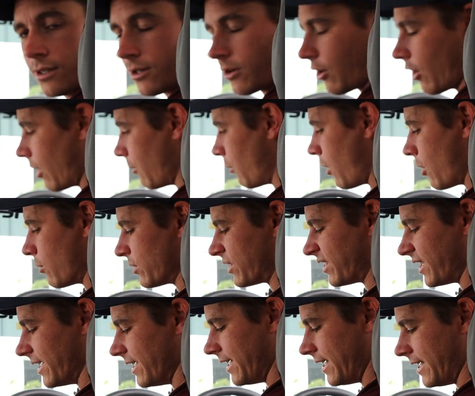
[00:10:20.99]
All right, while we're
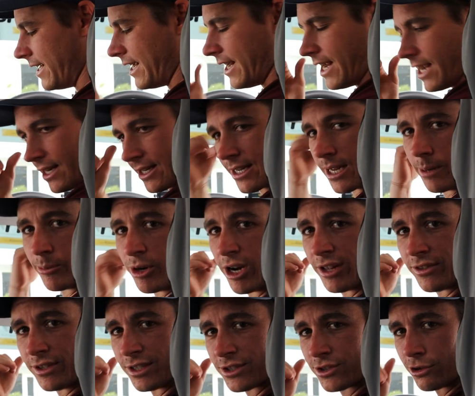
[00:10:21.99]
sitting in here, come
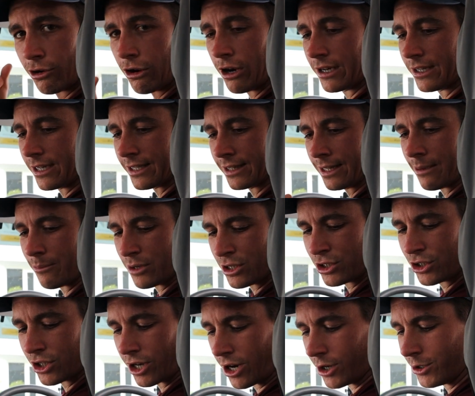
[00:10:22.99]
around this side and let me
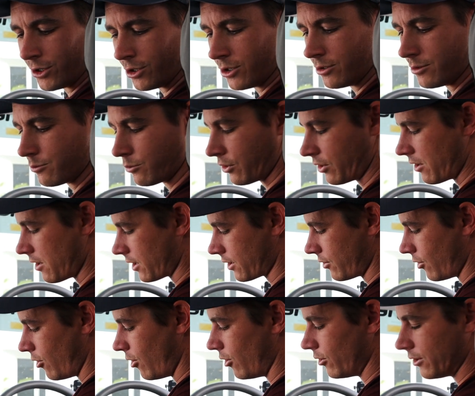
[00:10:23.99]
show you what I
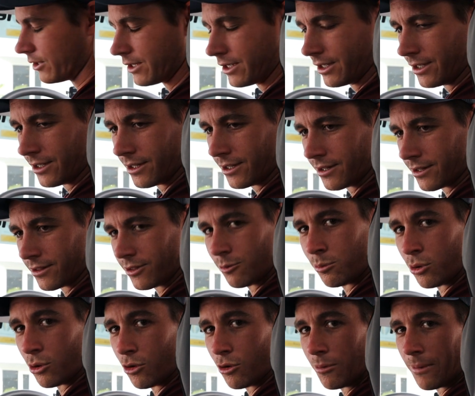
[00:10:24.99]
call the
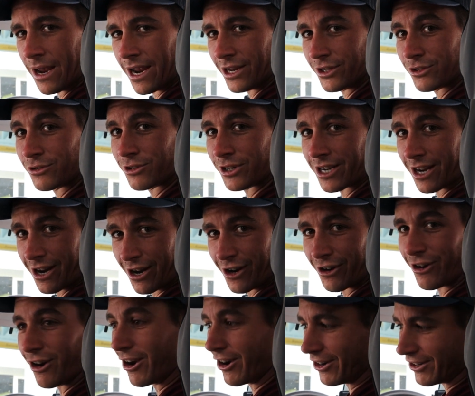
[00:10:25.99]
poor man's
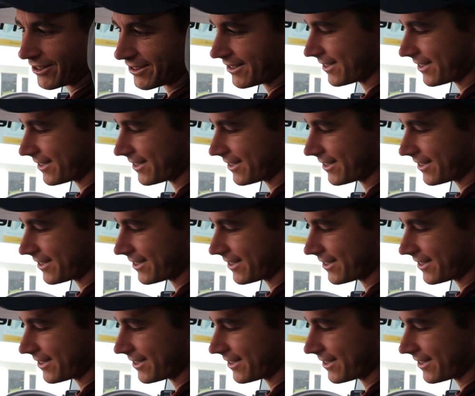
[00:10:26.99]
Recaro.